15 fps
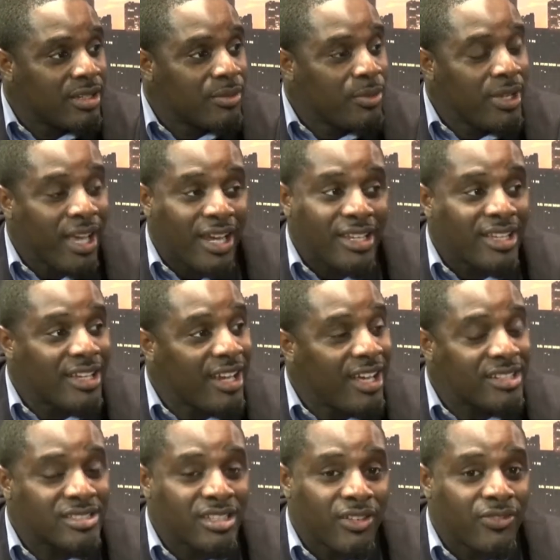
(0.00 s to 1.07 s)
We got to get
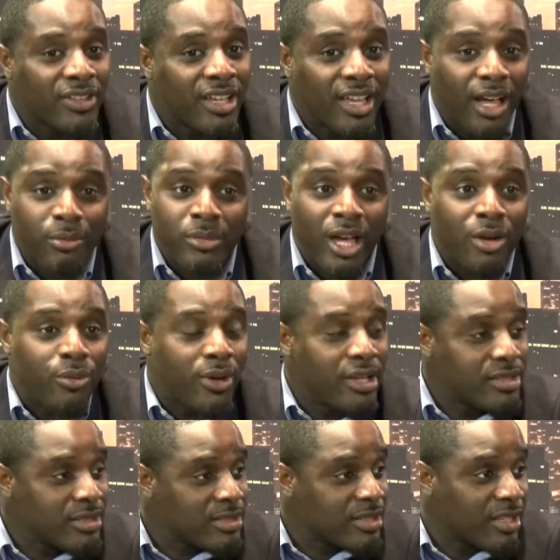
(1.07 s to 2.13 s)
ourselves together. I'm not
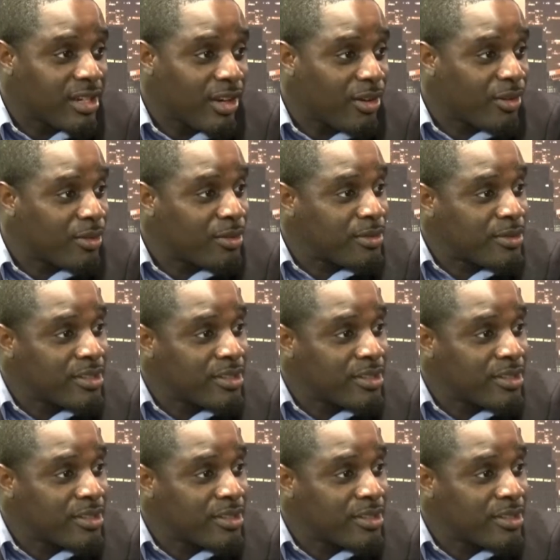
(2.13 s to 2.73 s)
racist at all.